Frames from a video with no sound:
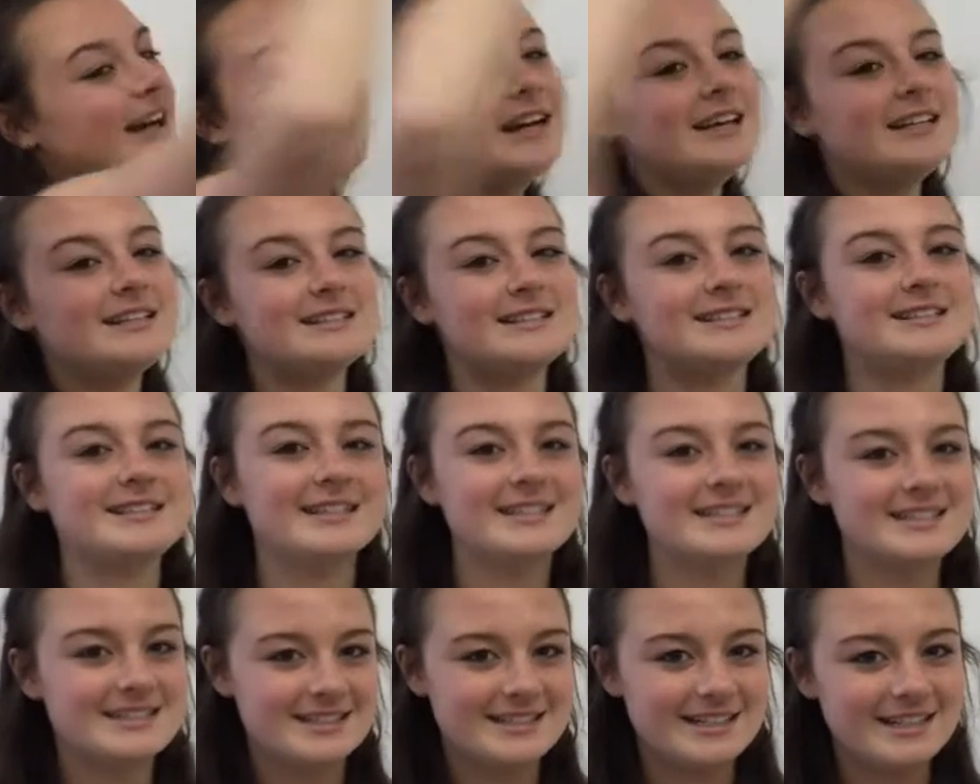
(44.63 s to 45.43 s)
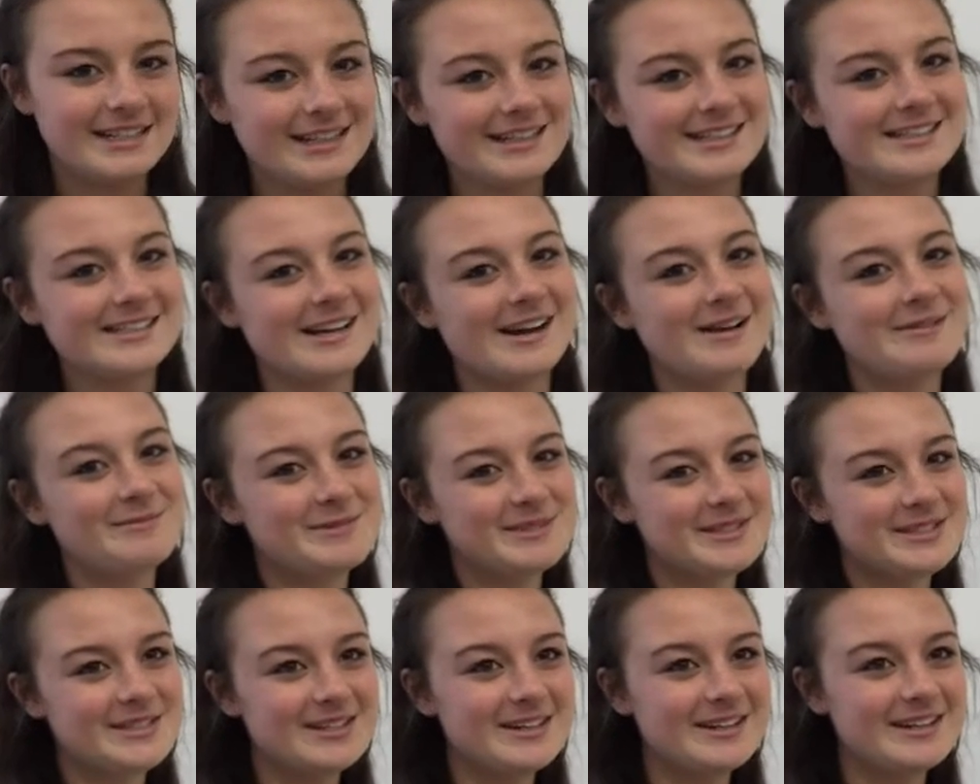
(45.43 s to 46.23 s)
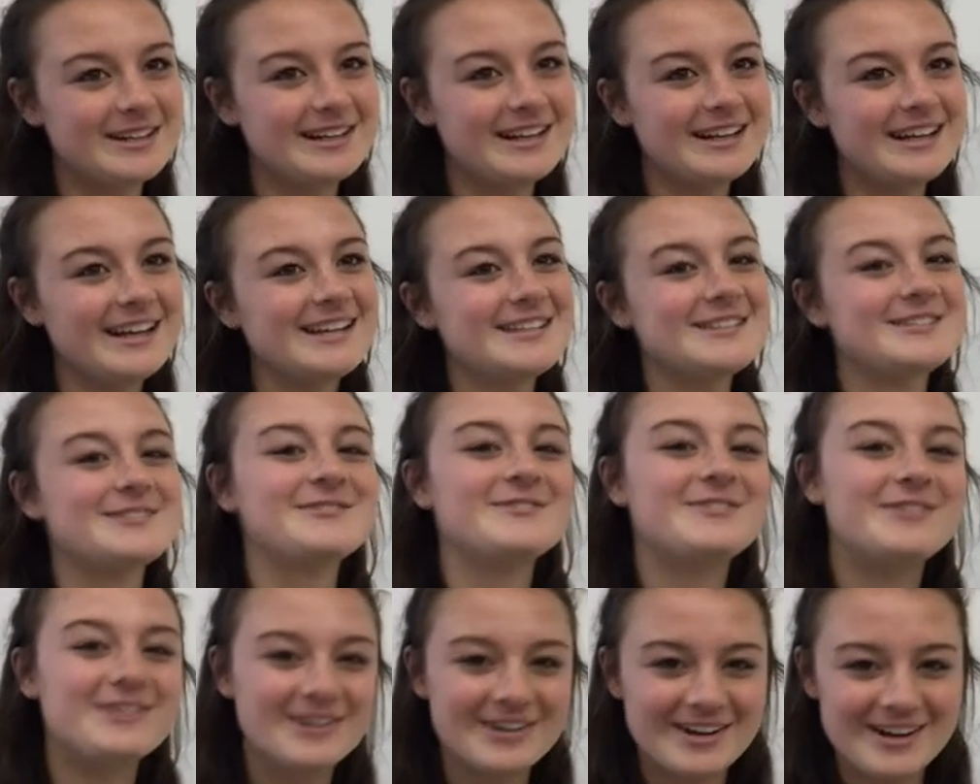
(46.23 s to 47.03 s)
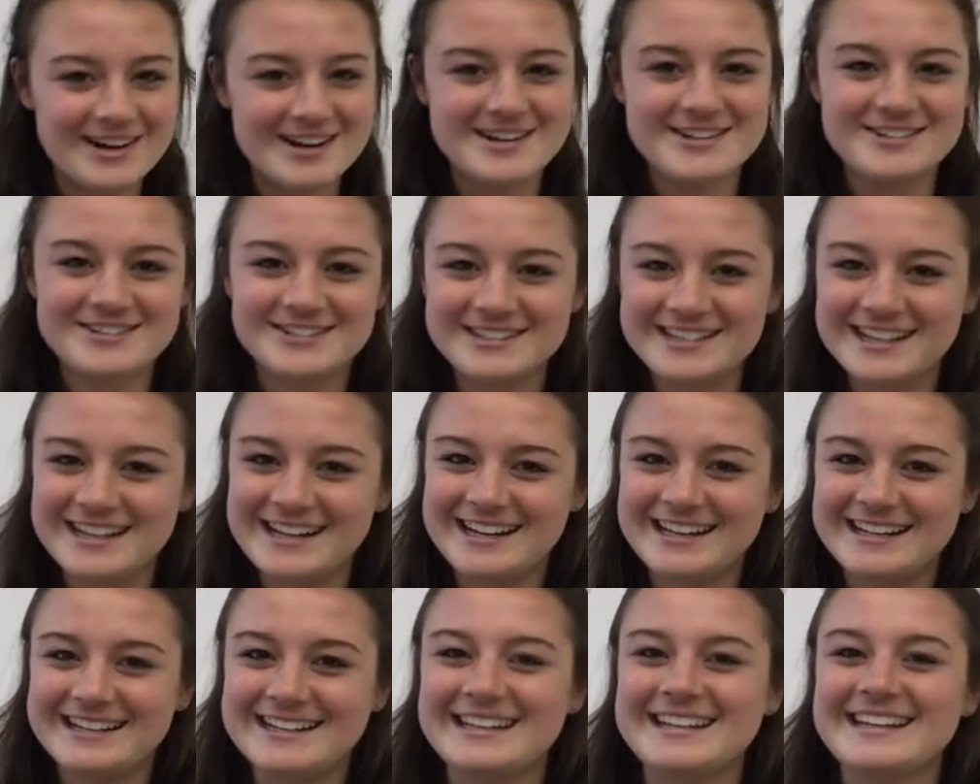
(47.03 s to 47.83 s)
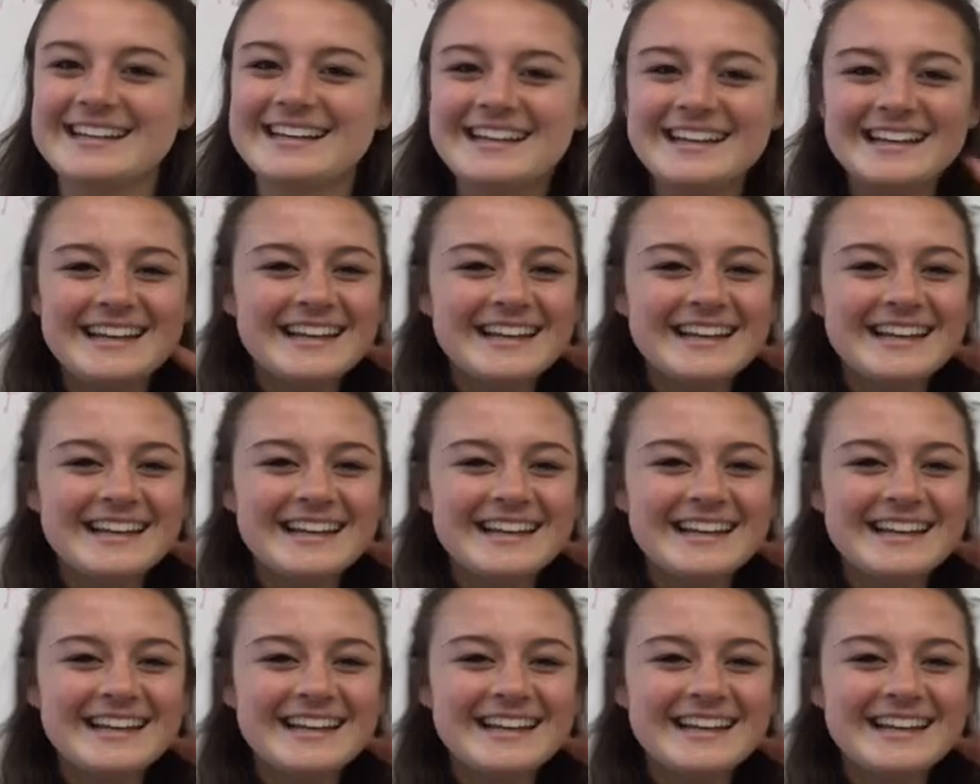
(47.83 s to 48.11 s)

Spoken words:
and 16 times 30 is 480.